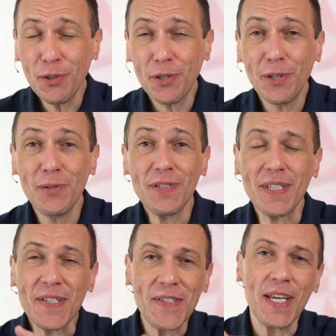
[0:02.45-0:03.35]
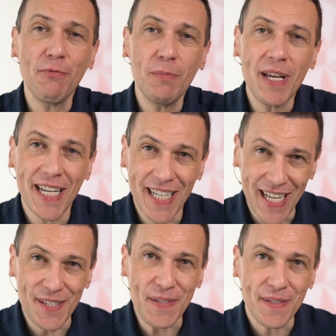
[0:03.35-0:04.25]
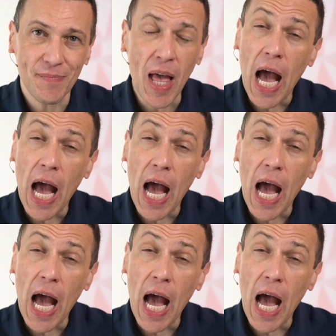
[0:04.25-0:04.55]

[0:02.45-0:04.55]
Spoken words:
to introduce SQLBI Days,